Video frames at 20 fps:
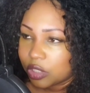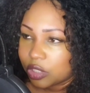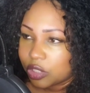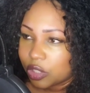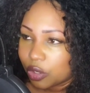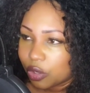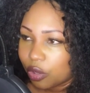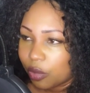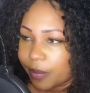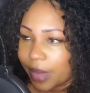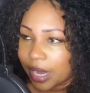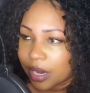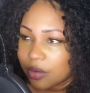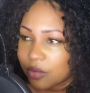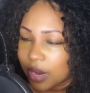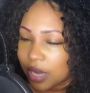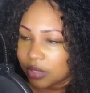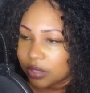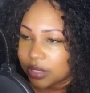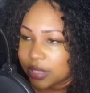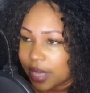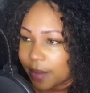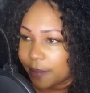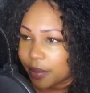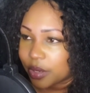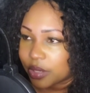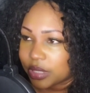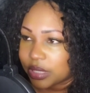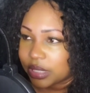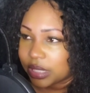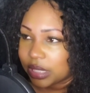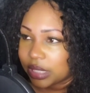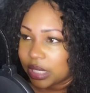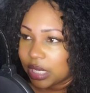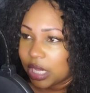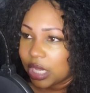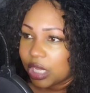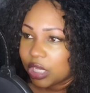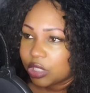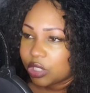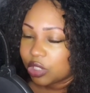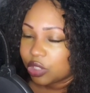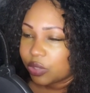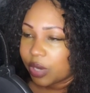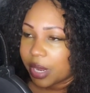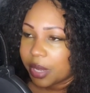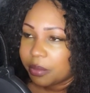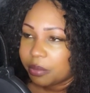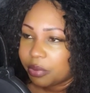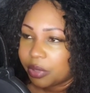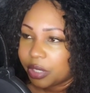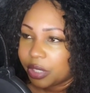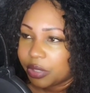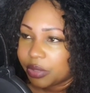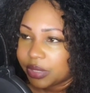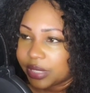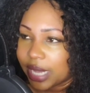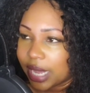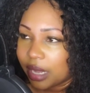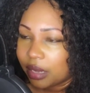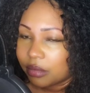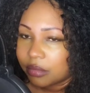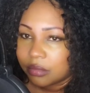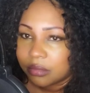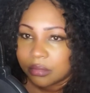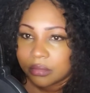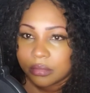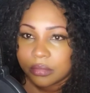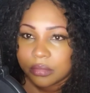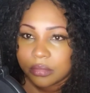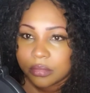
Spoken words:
circle back around to that person to try and bring you down.